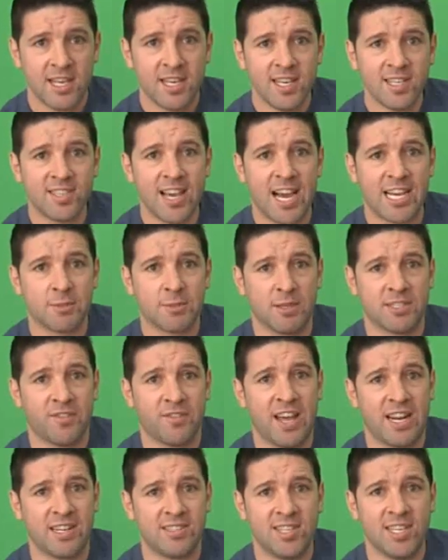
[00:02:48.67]
these guys must
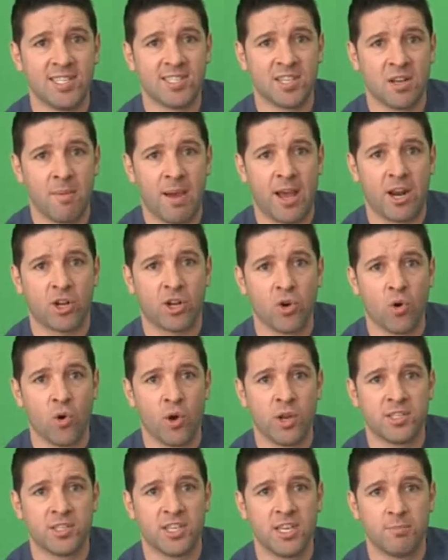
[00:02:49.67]
have had a decent amount of
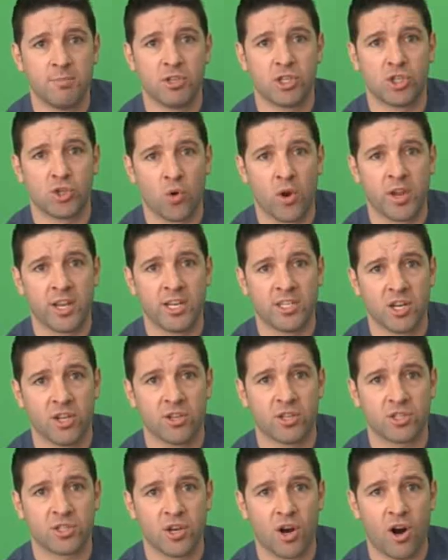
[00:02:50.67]
coin to keep destroying each
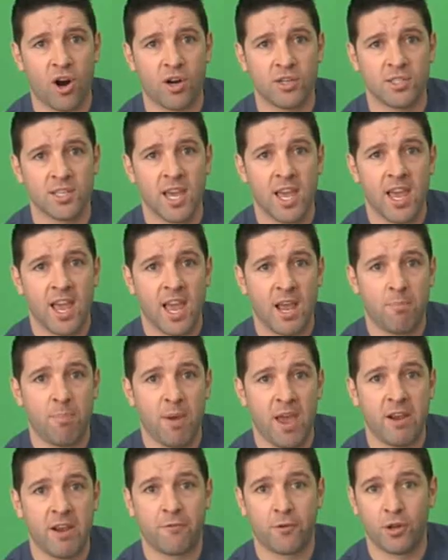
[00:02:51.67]
other's cars and
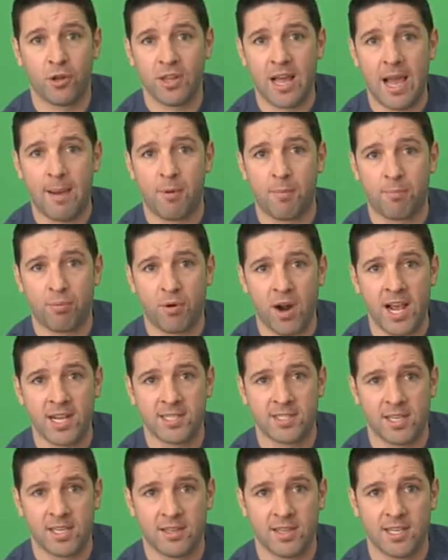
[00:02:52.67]
paying for elaborate
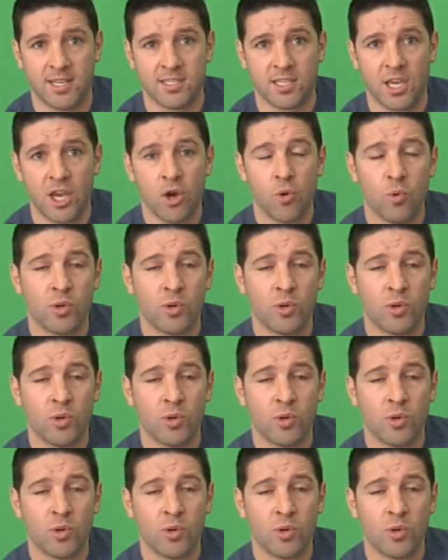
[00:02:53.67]
pranks like this,